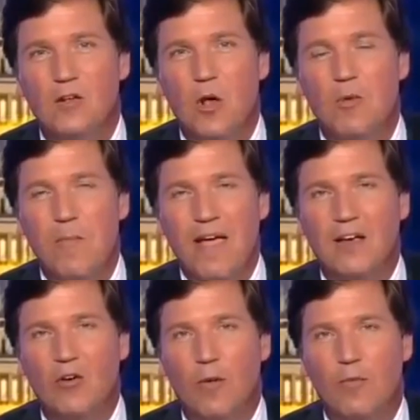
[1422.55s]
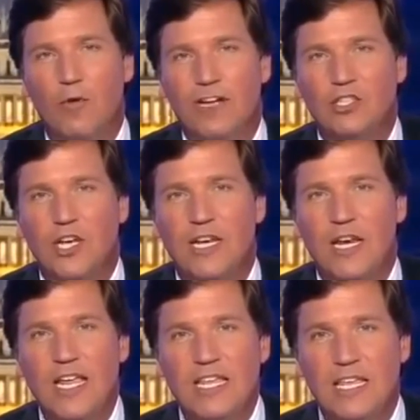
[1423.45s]
Global megacorporation
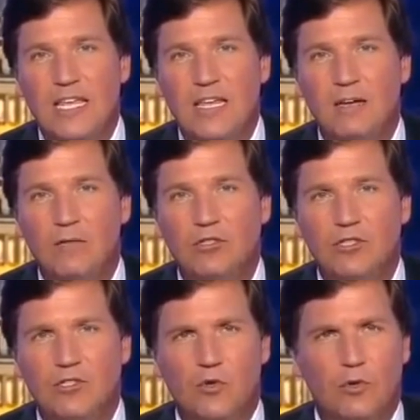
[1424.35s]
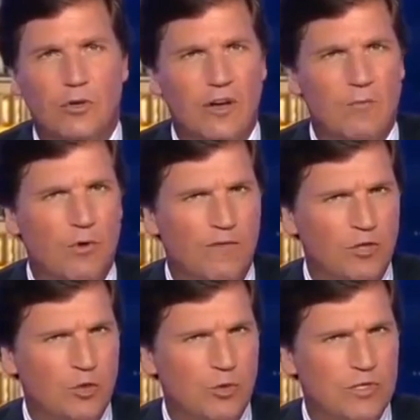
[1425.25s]
Nike, which is cooler and more
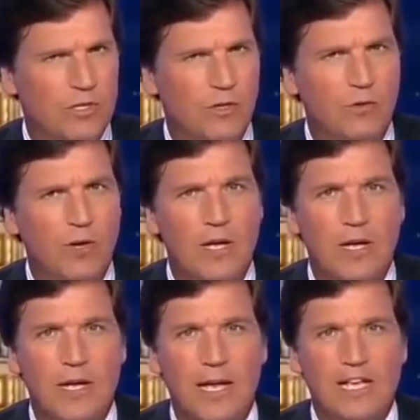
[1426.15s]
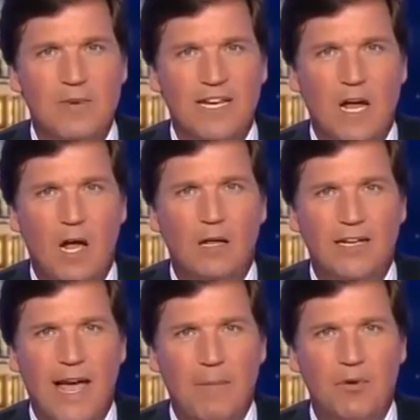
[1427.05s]
virtuous than you, has made
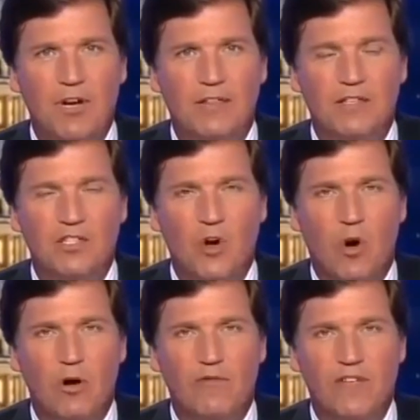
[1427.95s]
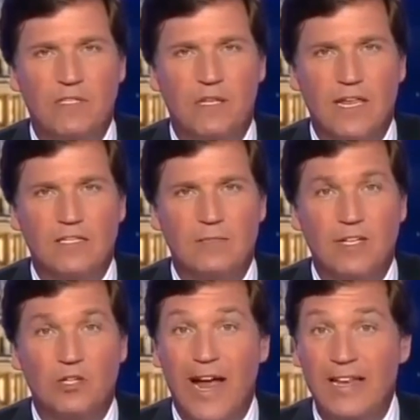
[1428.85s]
Colin Kaepernick the star of its latest
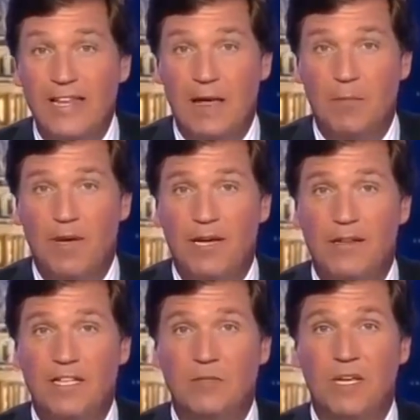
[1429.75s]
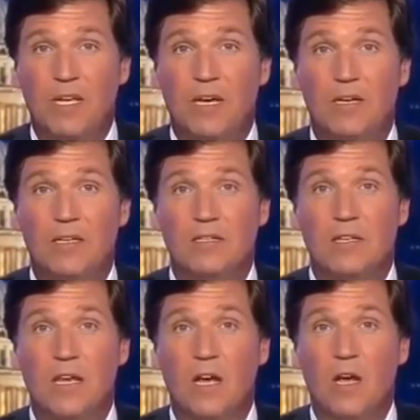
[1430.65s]
major ad campaign. That's
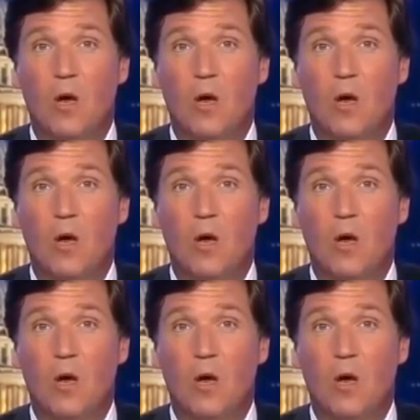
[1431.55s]
because